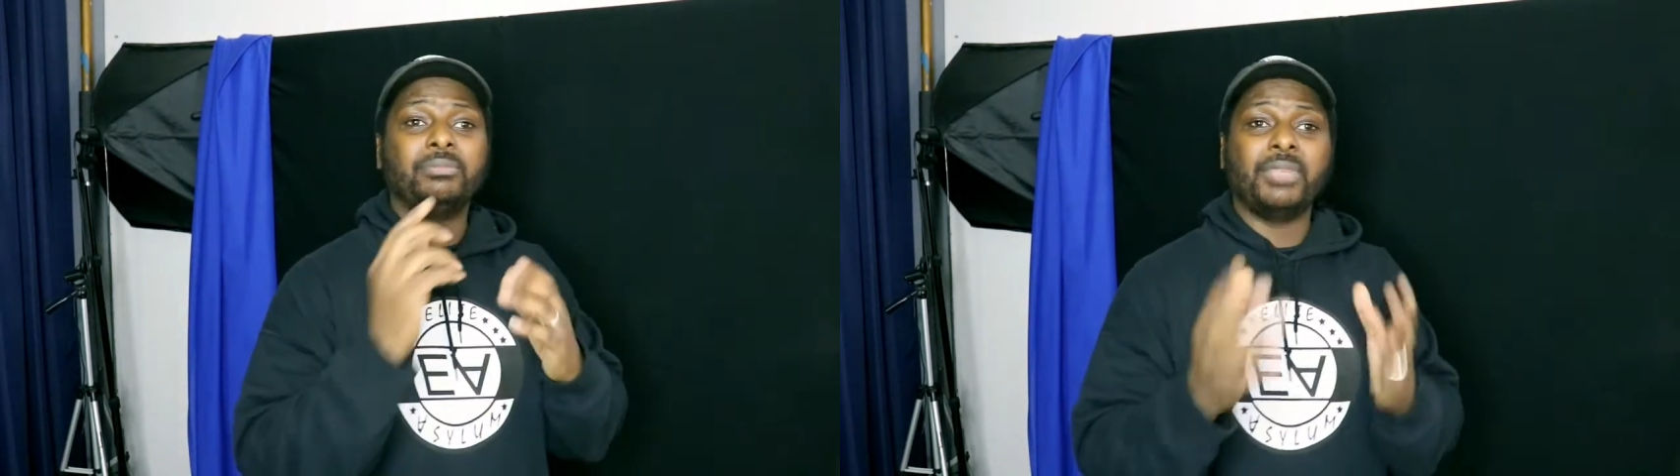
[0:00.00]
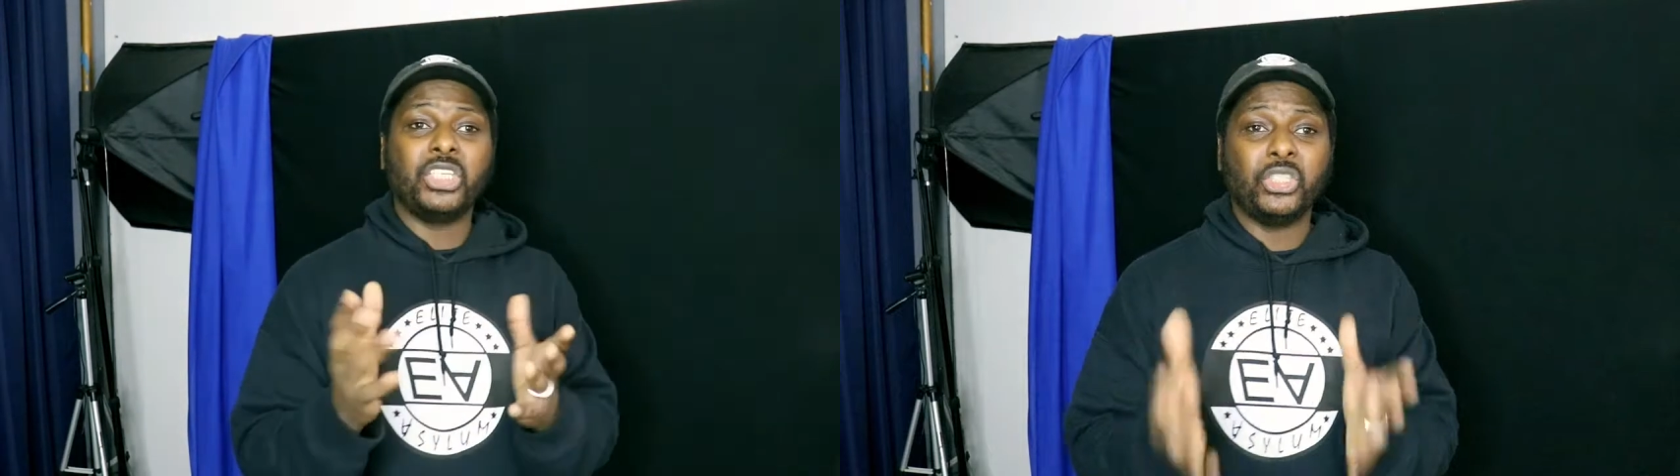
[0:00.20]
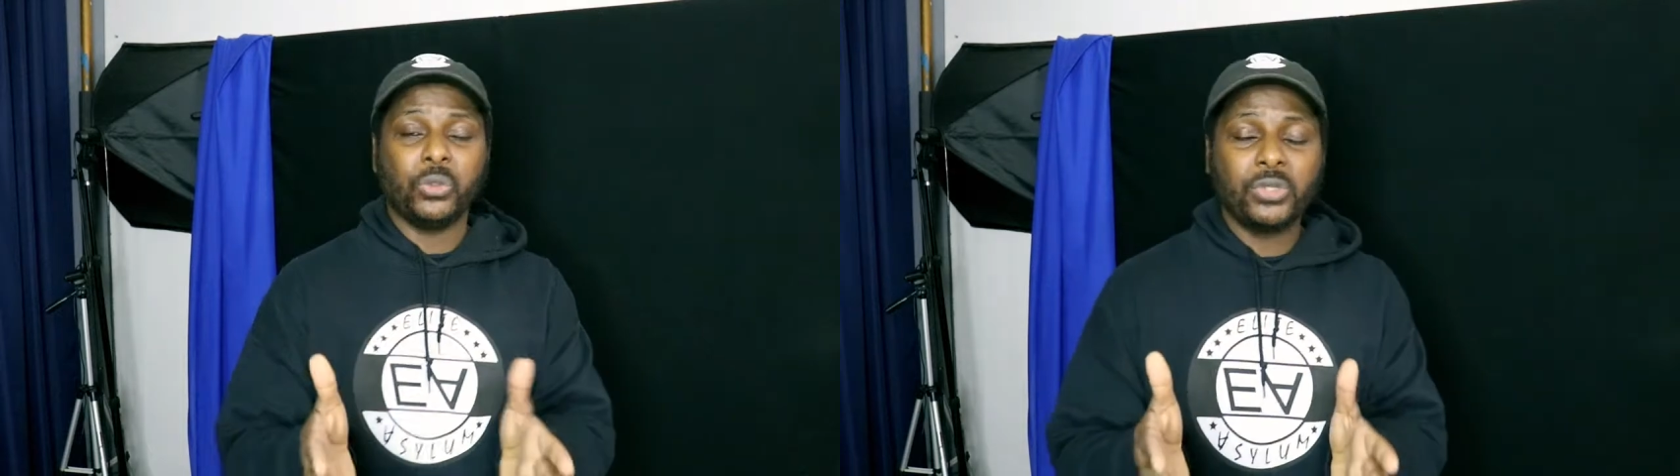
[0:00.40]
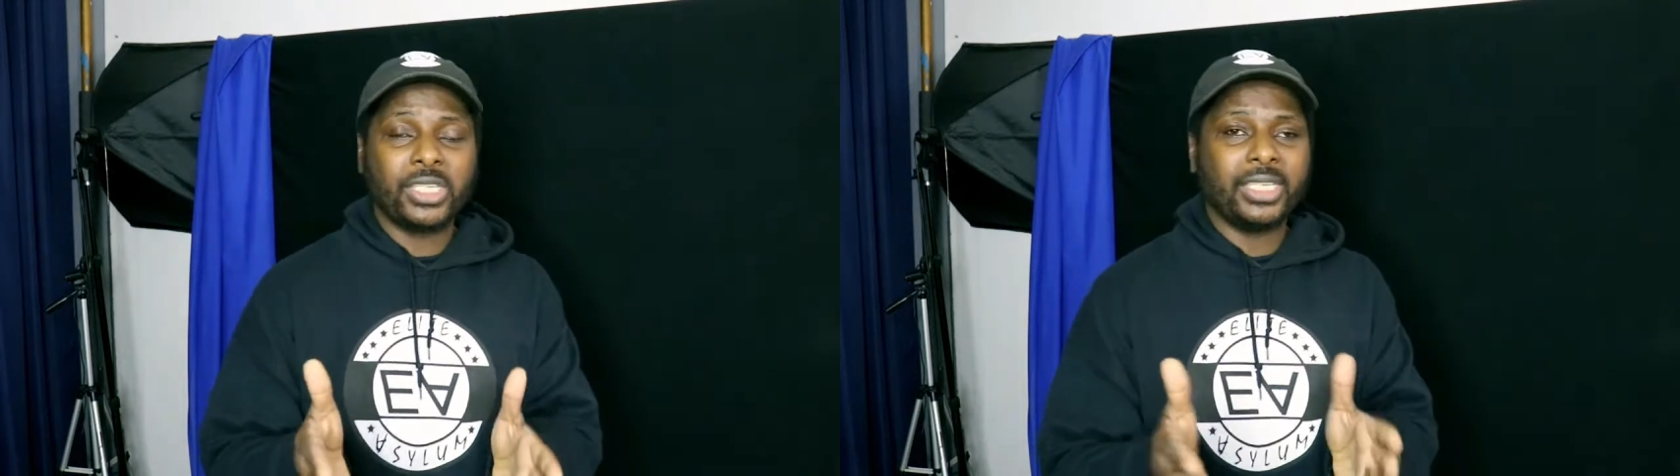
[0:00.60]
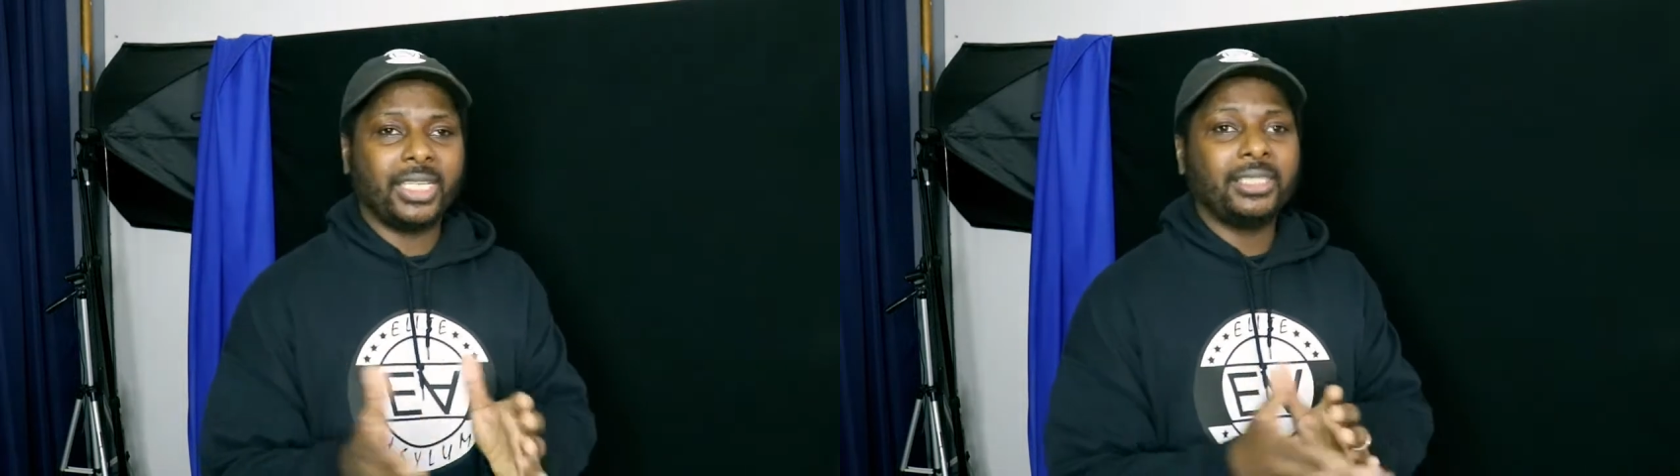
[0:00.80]
me
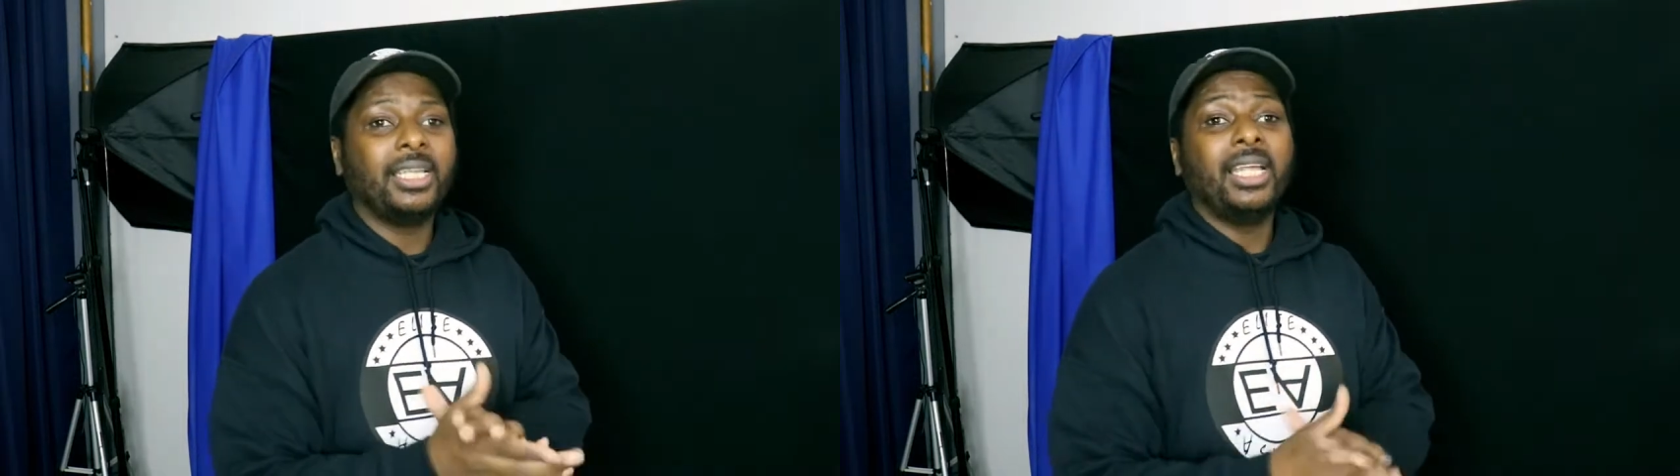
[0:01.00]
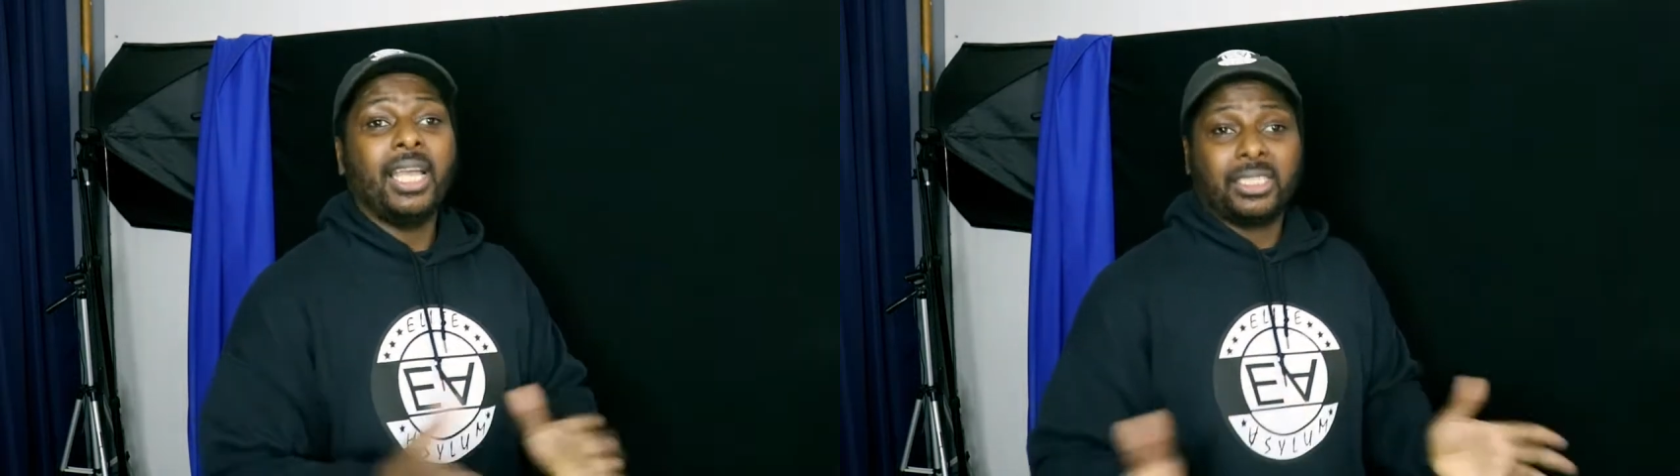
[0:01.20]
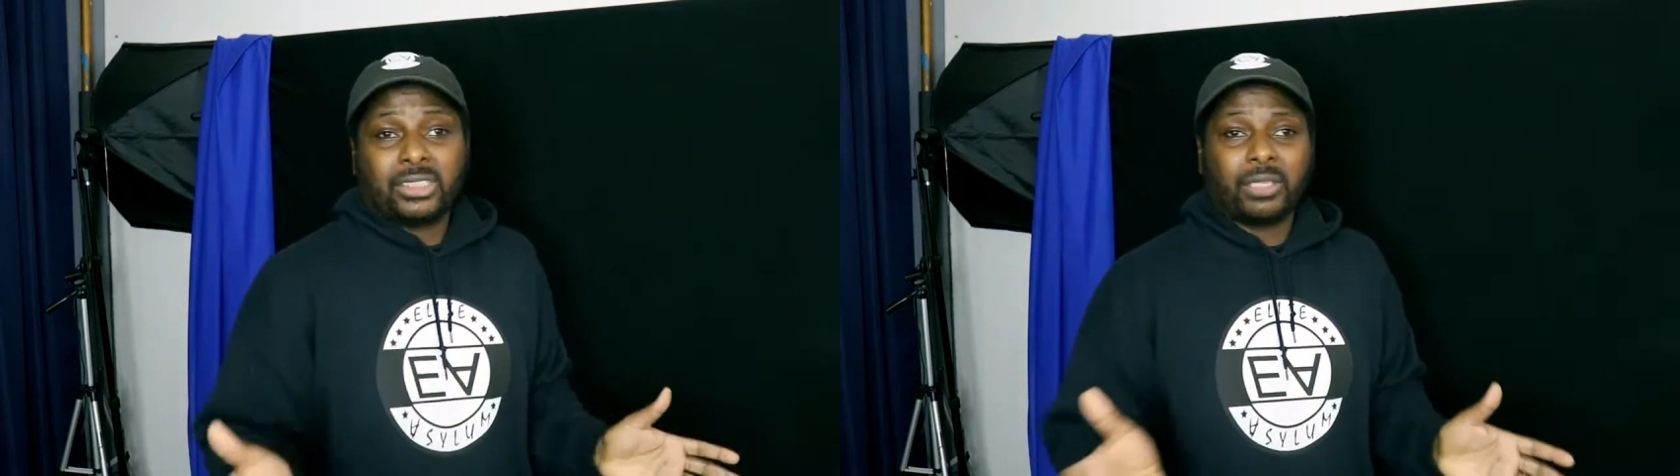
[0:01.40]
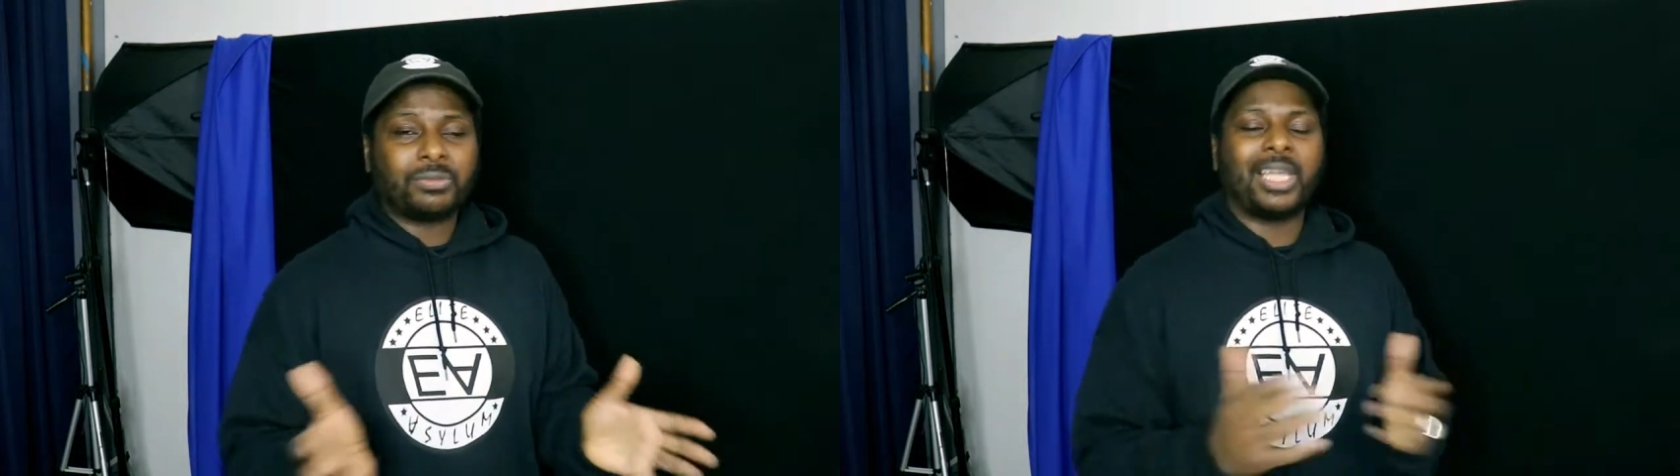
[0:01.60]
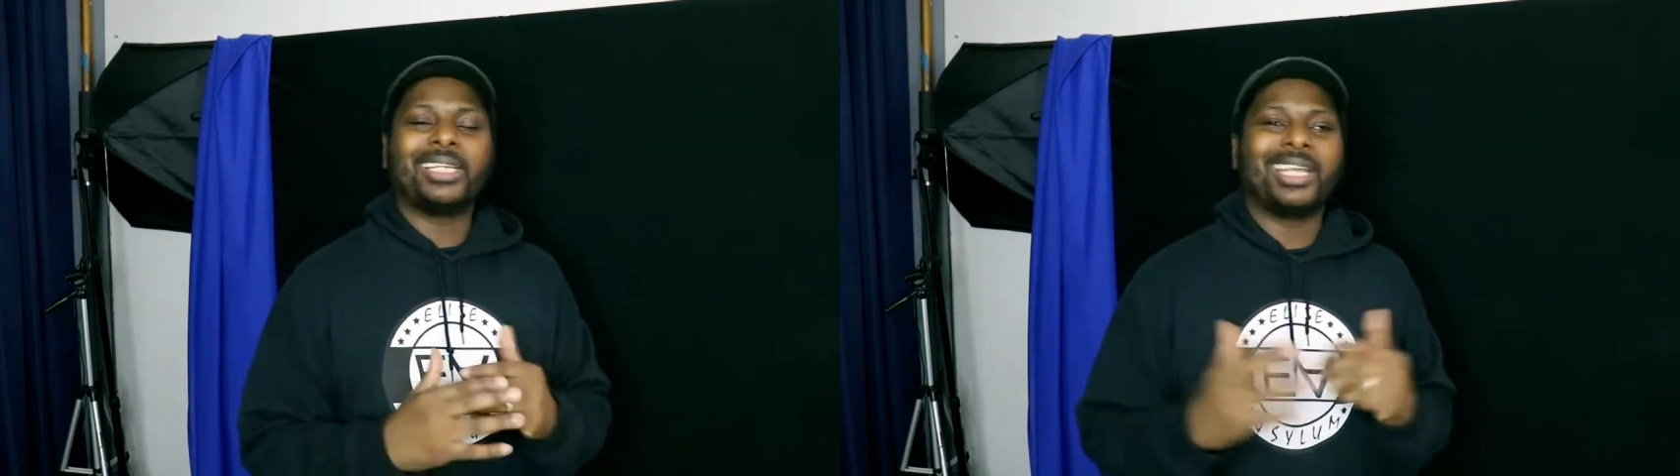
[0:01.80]
using it and
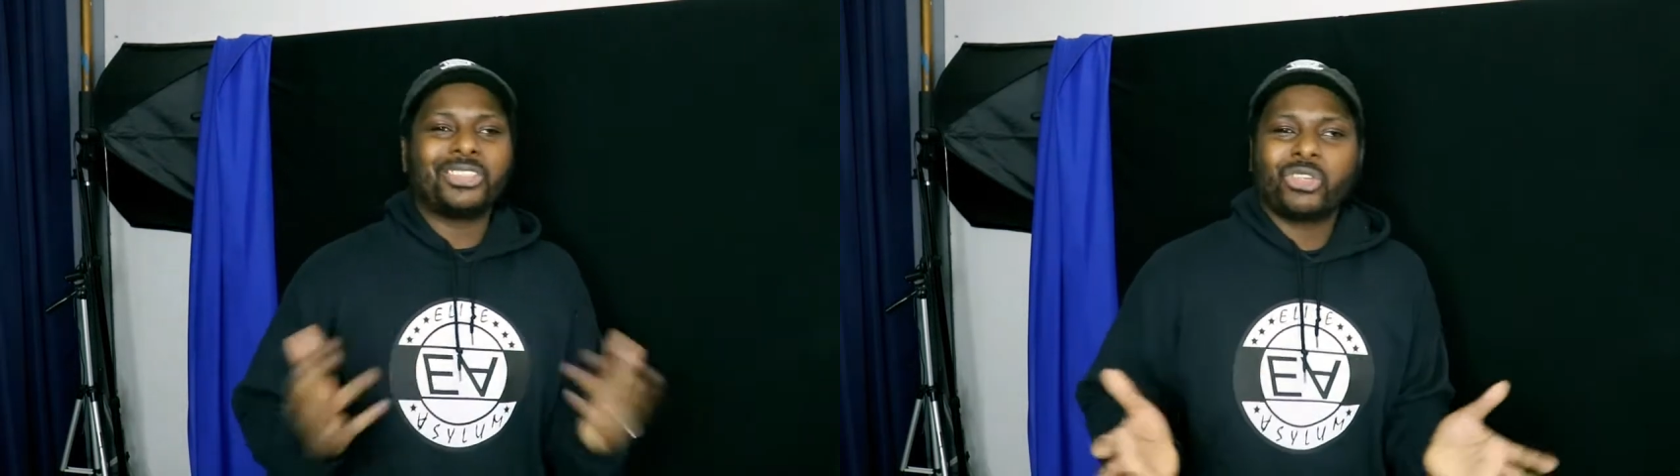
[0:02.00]
stuff like that.